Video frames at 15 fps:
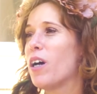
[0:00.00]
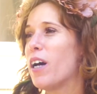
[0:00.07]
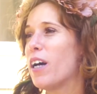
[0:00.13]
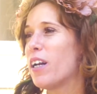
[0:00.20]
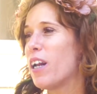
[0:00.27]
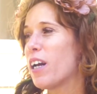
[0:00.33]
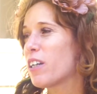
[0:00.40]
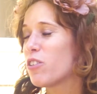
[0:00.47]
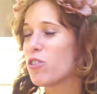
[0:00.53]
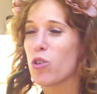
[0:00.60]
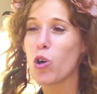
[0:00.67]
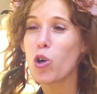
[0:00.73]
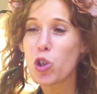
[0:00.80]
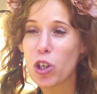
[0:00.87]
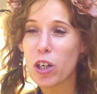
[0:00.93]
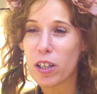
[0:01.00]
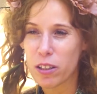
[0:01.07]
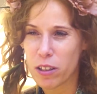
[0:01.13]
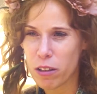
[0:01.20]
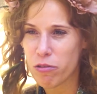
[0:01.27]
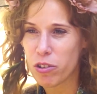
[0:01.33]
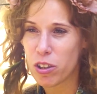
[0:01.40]
and like a social
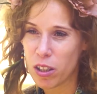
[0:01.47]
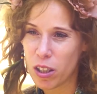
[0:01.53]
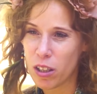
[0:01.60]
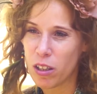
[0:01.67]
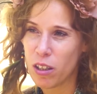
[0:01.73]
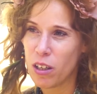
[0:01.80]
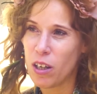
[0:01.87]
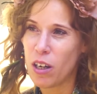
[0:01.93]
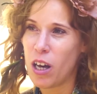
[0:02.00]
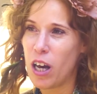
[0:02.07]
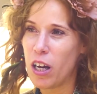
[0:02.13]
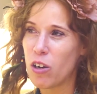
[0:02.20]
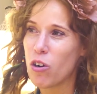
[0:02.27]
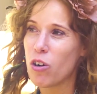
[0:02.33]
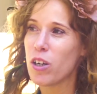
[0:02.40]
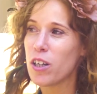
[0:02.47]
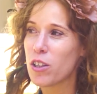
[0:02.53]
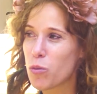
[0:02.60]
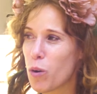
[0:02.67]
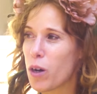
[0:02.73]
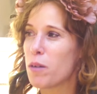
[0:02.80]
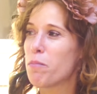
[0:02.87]
activity. And only
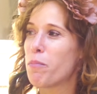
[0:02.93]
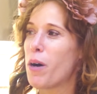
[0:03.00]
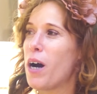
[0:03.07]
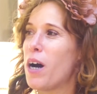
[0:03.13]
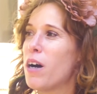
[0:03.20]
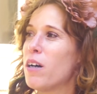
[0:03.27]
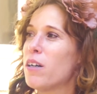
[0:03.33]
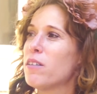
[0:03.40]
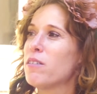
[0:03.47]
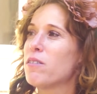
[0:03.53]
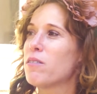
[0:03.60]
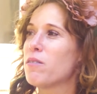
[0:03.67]
at one part